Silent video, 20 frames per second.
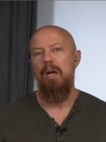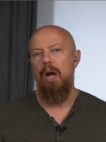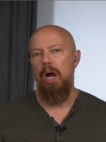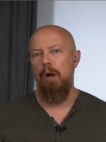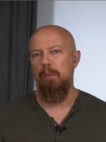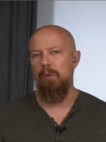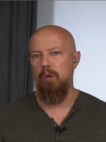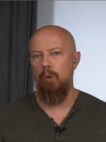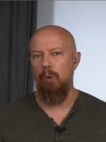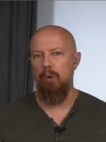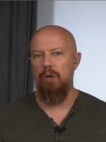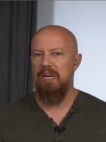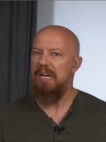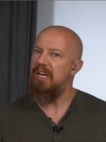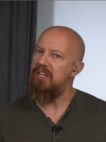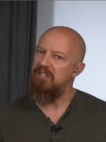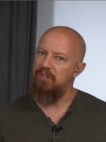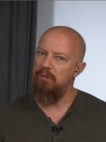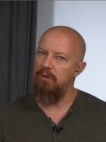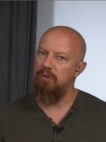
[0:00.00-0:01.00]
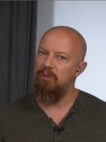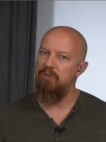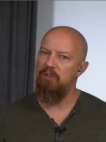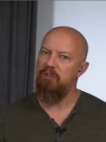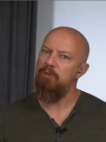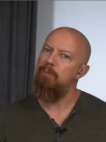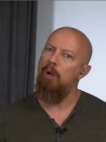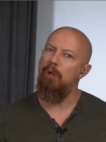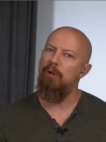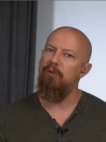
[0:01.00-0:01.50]
I recorded a series of
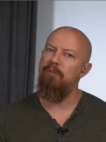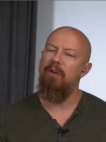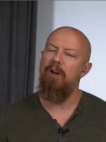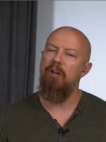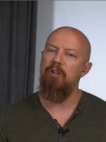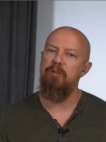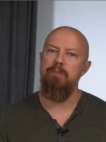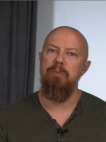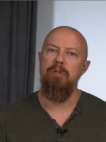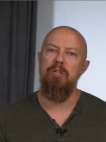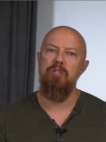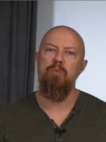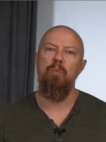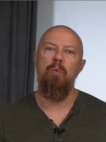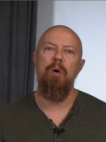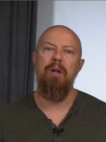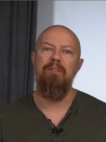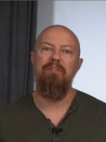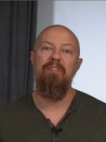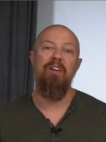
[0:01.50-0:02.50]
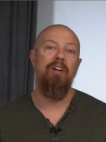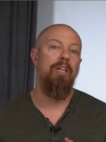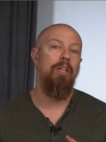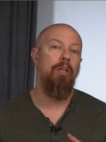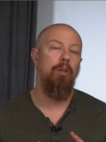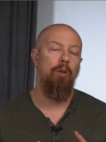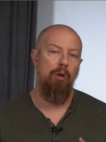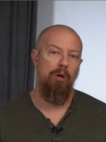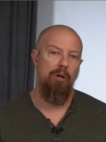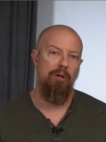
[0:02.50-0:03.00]
smaller files plus one very
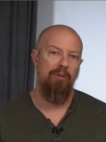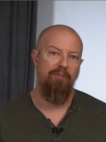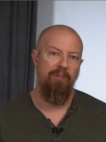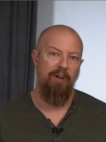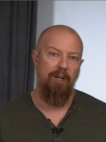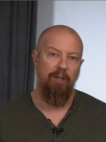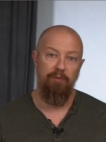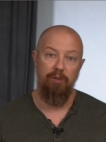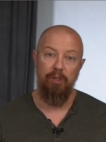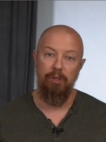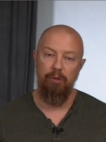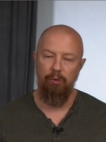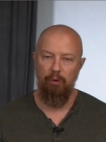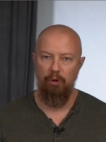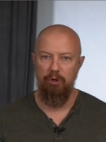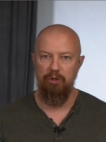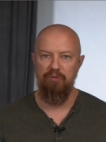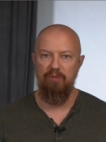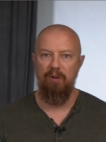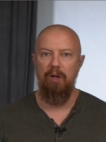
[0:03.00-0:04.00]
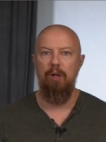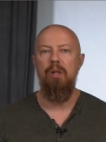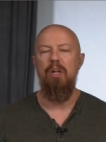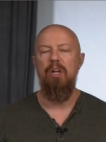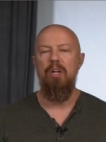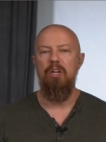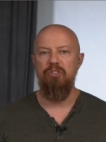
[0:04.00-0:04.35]
long file, very large file,